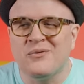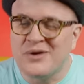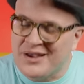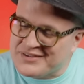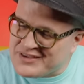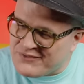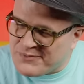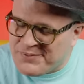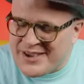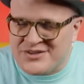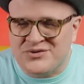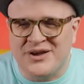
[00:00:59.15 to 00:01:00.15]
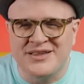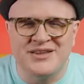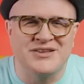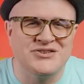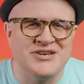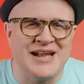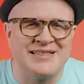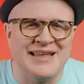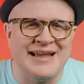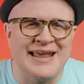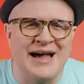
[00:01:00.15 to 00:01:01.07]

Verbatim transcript: We also have a Patreon, you can check that